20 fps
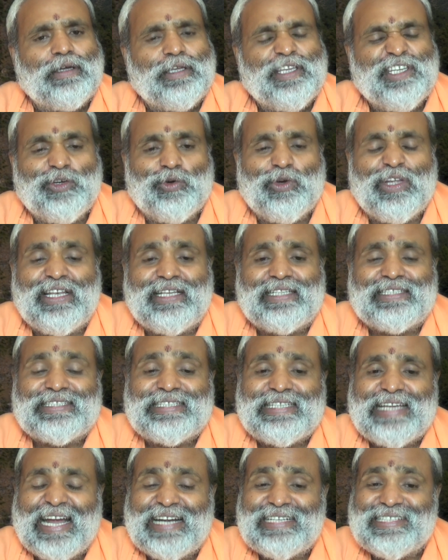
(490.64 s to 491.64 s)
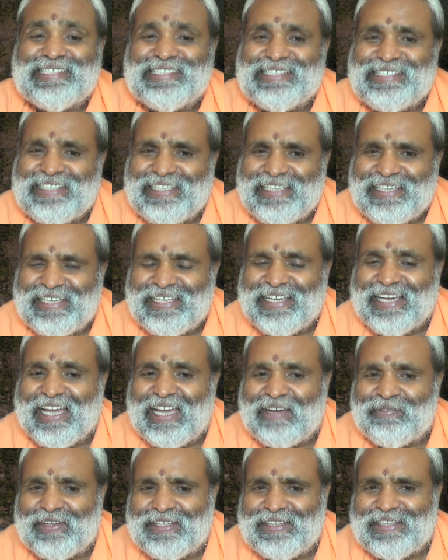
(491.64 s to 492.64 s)
you will start seeing
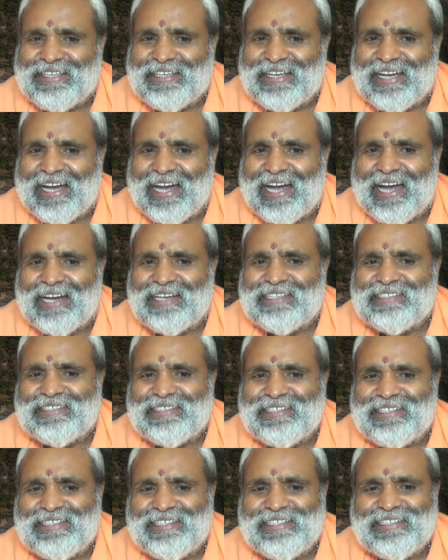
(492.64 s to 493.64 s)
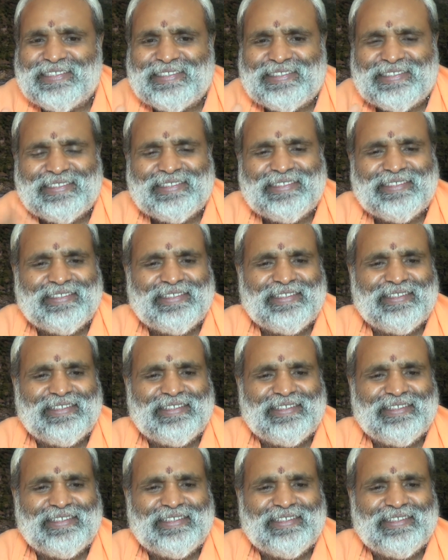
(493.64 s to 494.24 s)
everything as it is.